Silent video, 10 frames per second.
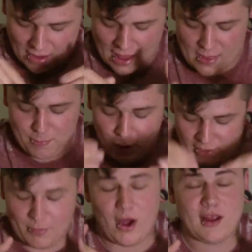the
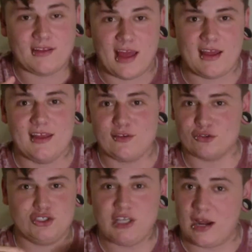pocket behind that,
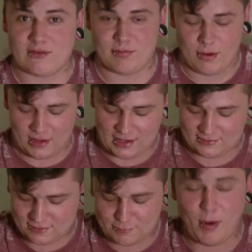shitloads of
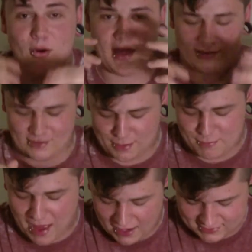pockets. You're pocketed to
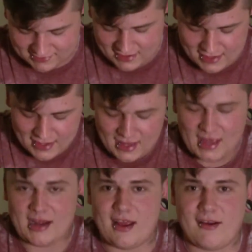the max.
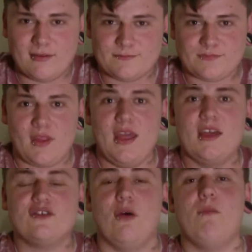In here,
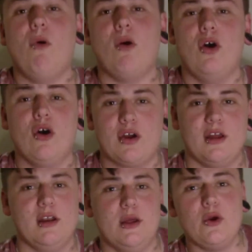it's got more hook
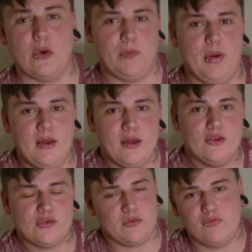and loop.
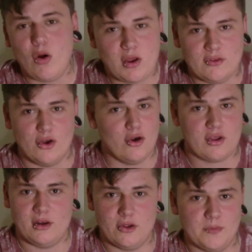So rocking the
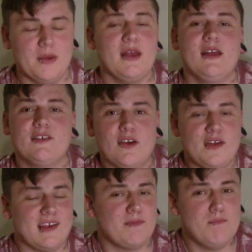hook and loop. So
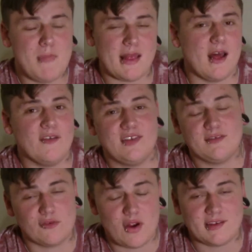this is mint. I see
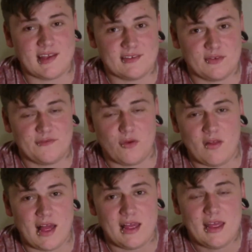some great accessories
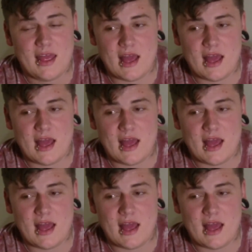for that.